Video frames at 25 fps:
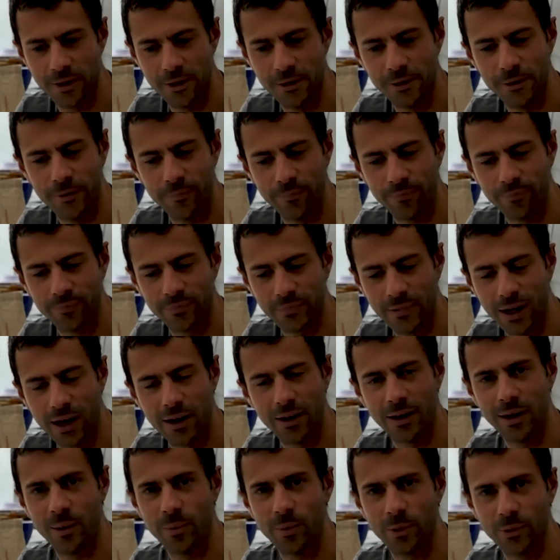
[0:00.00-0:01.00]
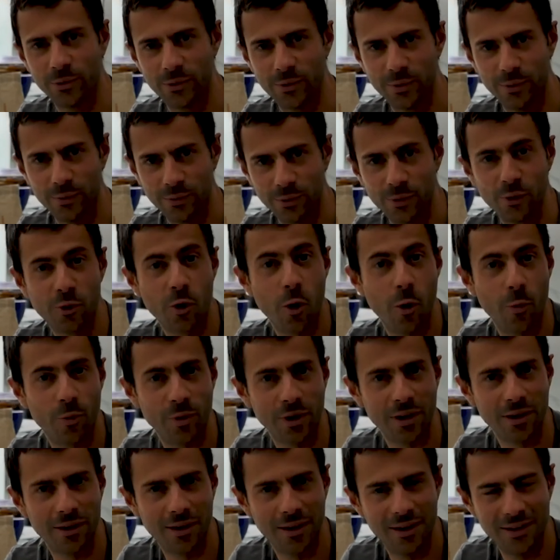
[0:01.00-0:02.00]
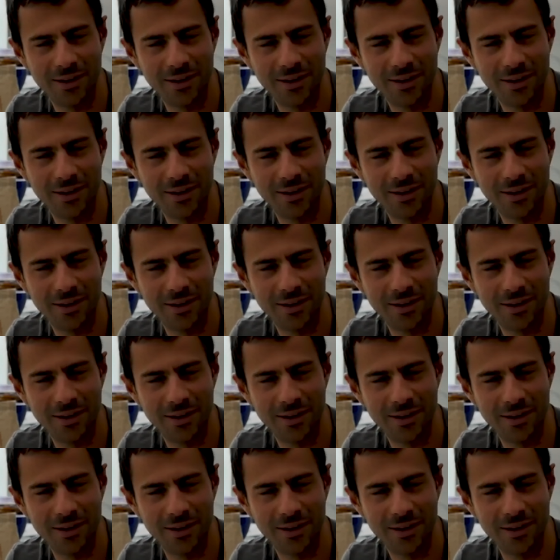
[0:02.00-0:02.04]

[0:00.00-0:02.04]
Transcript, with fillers: um, are able to, to cope with.